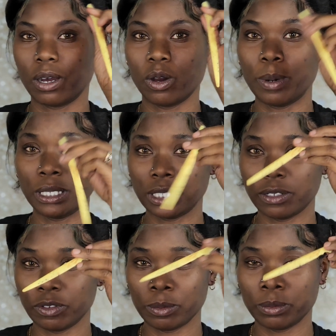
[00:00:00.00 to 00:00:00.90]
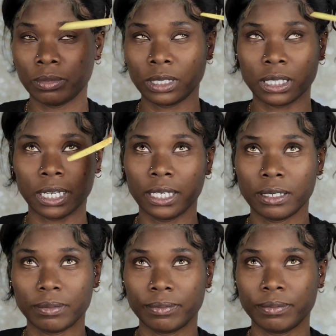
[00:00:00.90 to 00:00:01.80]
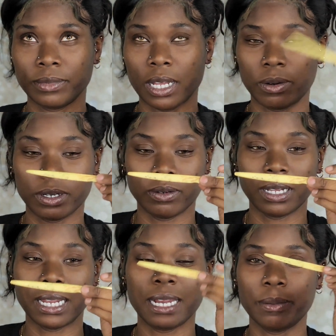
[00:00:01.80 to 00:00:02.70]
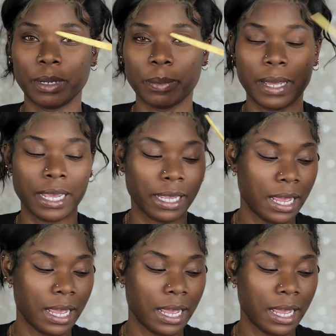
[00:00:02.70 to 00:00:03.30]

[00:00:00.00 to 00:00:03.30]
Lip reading: bunch of them. It's like, I don't know, a lot of them in the pack.